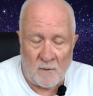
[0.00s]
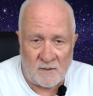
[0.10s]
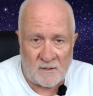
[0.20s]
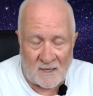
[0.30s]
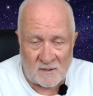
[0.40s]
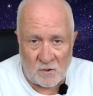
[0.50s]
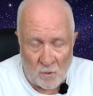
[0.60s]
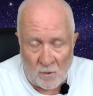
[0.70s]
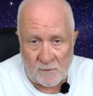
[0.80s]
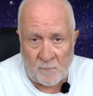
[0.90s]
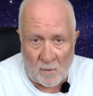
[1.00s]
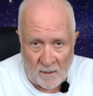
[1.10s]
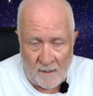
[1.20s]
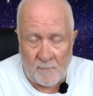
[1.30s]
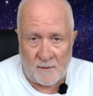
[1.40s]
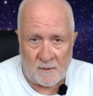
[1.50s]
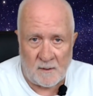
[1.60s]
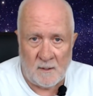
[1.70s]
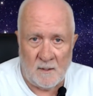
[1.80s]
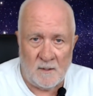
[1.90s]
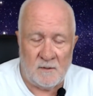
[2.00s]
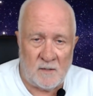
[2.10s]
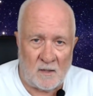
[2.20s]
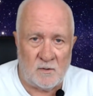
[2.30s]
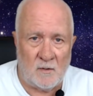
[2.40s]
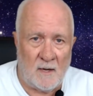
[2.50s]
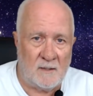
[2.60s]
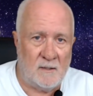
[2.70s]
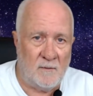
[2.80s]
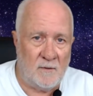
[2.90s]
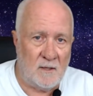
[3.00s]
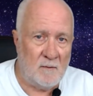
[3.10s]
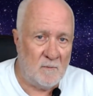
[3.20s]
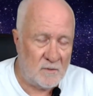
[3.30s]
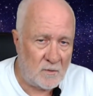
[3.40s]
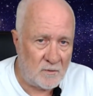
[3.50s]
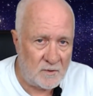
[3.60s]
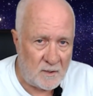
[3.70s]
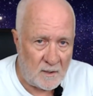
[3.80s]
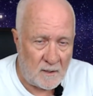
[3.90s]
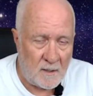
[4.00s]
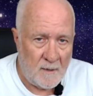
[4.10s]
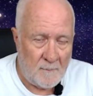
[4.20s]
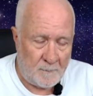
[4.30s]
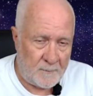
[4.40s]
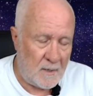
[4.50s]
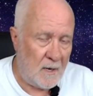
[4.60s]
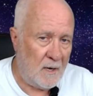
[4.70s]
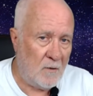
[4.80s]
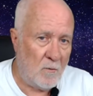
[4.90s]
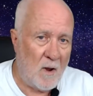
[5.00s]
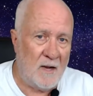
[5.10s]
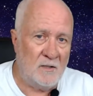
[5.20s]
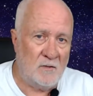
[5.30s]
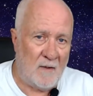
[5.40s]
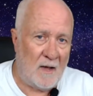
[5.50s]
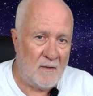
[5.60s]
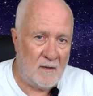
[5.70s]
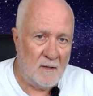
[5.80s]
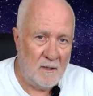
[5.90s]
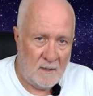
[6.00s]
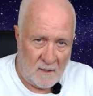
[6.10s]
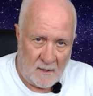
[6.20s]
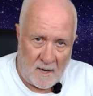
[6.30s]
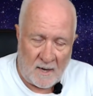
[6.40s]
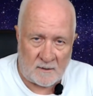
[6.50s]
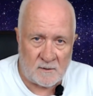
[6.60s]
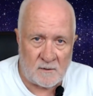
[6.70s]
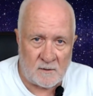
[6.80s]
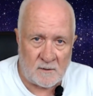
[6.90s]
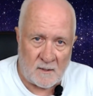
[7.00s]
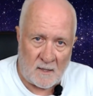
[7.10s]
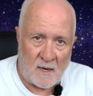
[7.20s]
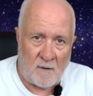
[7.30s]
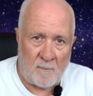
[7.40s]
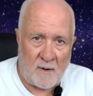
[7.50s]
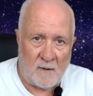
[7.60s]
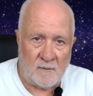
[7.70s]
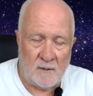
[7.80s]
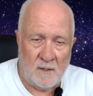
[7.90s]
does not prohibit sexual activity, misogyny and a range of other acts that are about